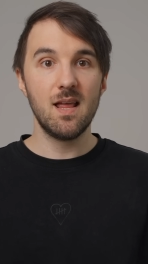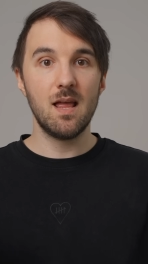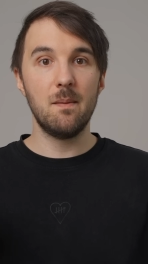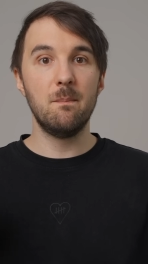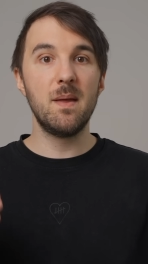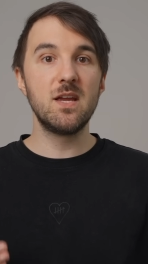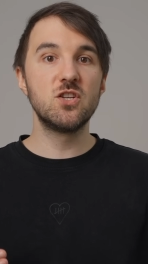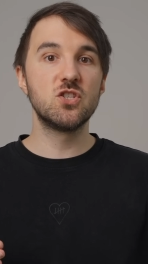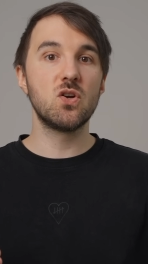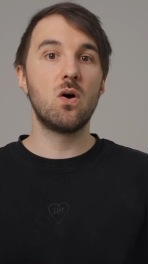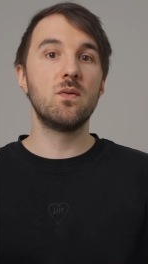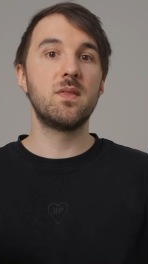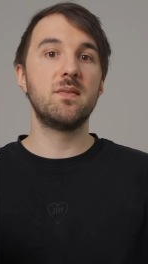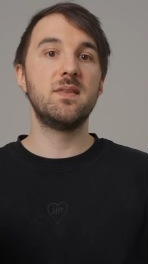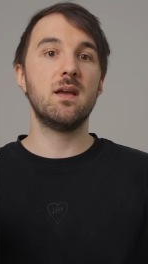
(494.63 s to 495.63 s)
and make
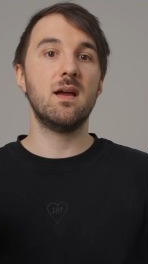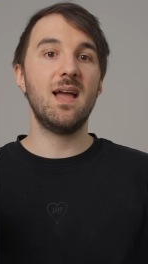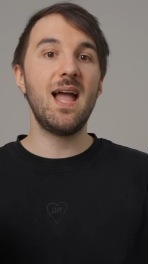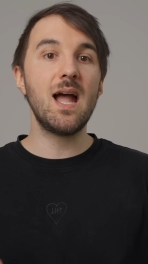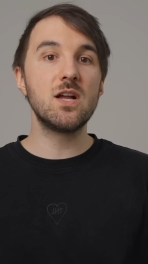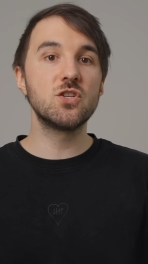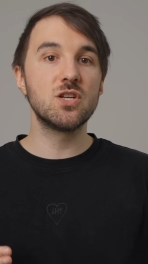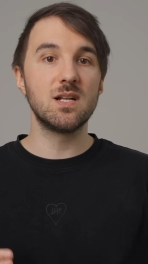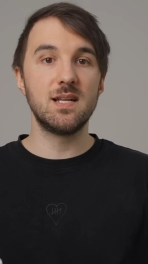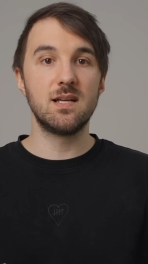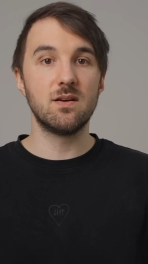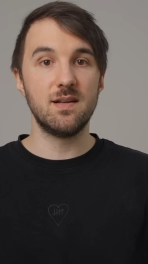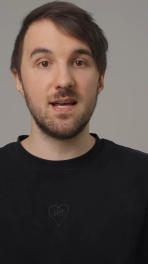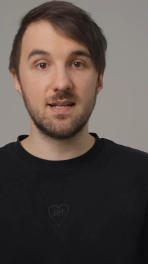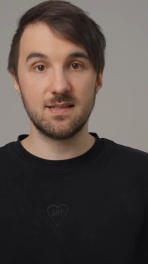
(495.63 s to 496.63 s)
sure that they're actually
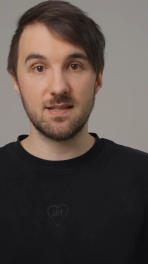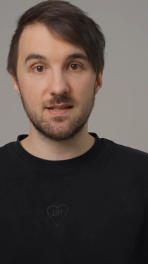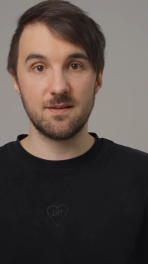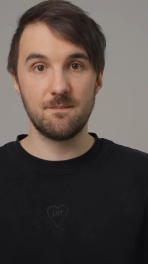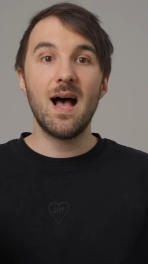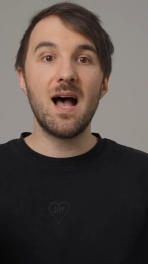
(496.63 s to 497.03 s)
connected.